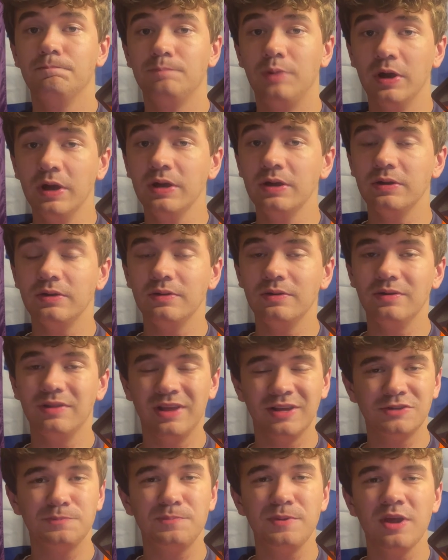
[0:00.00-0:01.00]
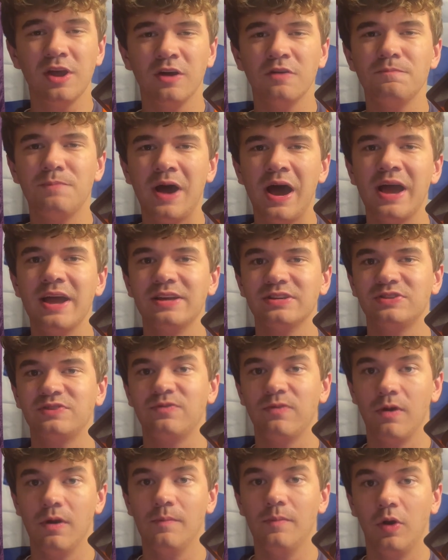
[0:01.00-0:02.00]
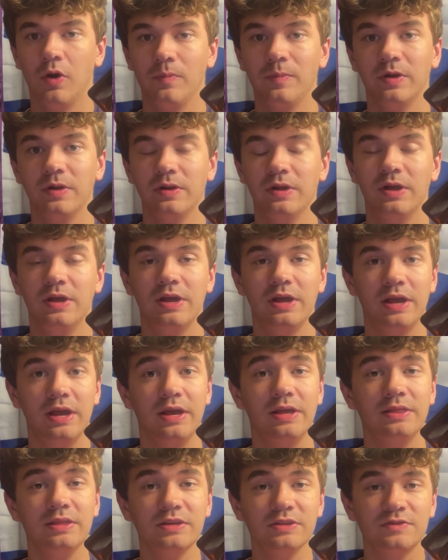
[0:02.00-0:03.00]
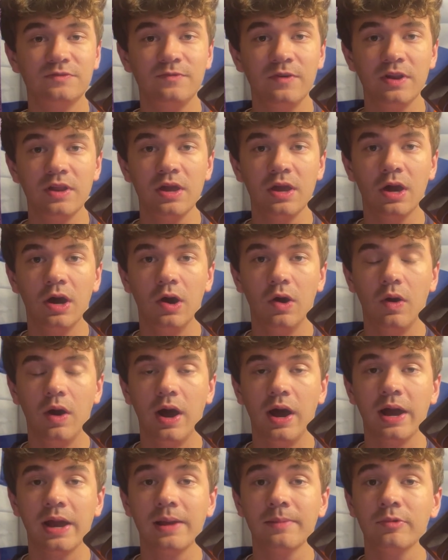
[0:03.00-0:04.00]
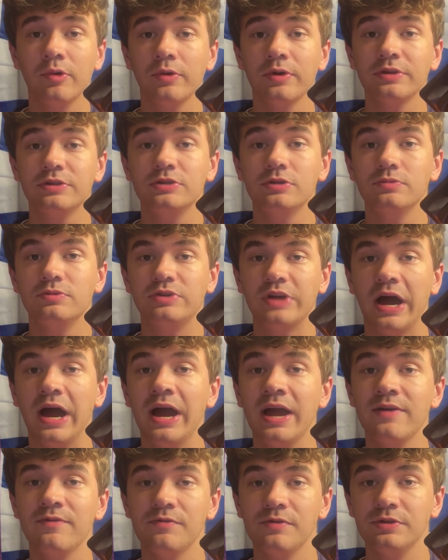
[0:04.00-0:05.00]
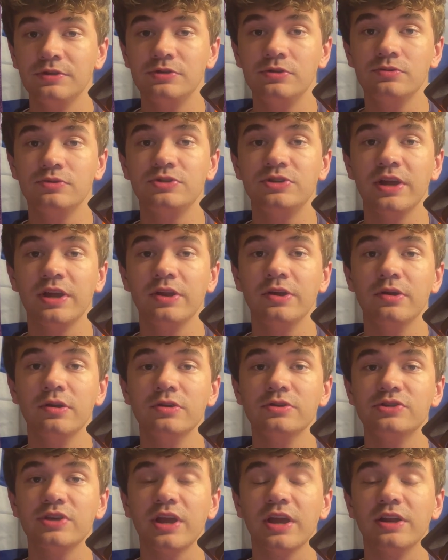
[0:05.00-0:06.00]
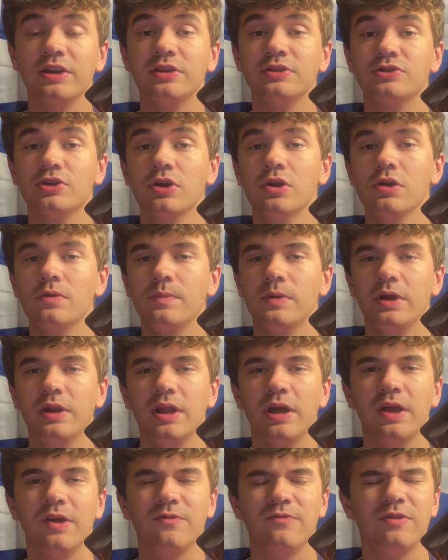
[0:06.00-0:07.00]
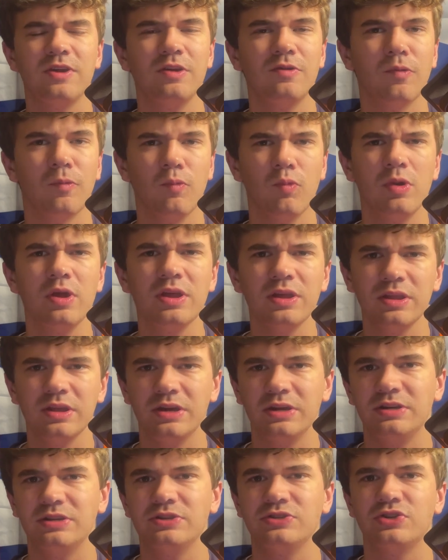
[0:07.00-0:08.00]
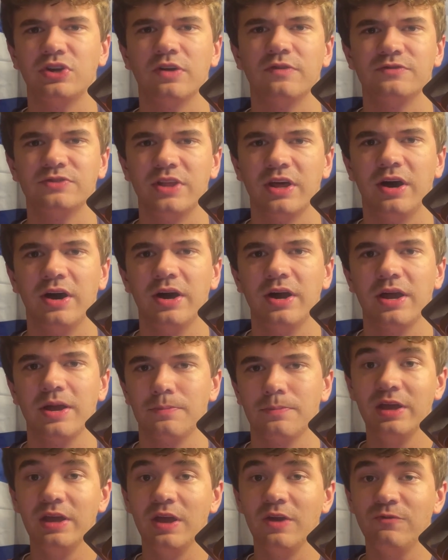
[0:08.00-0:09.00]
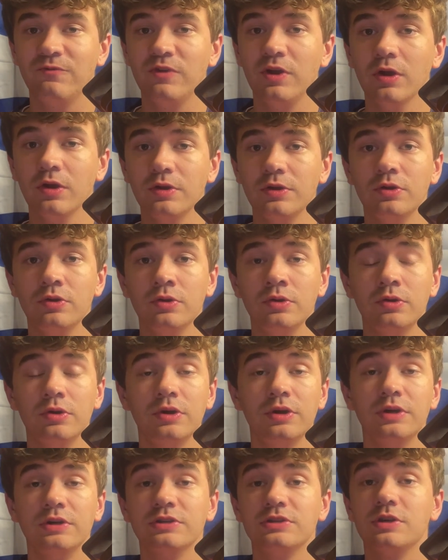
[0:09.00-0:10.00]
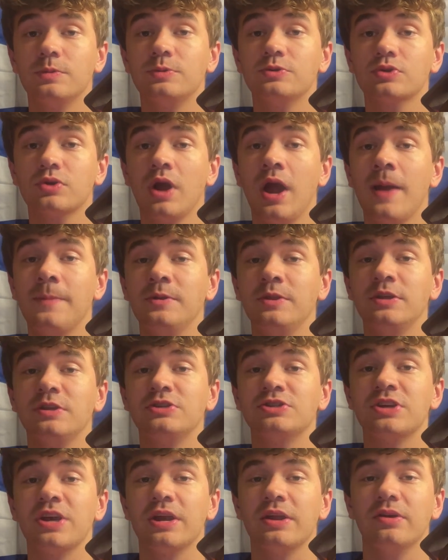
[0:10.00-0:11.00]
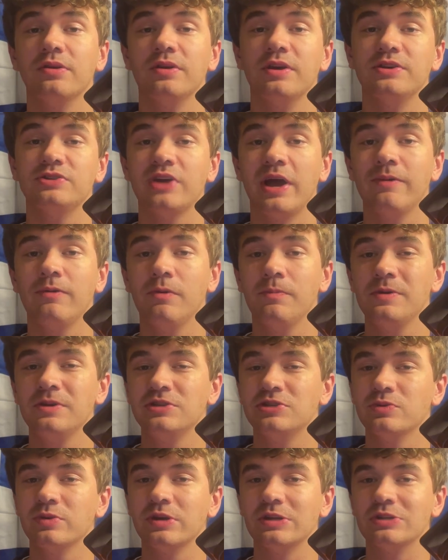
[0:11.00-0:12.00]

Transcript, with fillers: But let's be unbiased for a moment. In this video, I'm going to dive into Sanders and determine if he really deserves the hype. If you're new, subscribe to the channel as I will be doing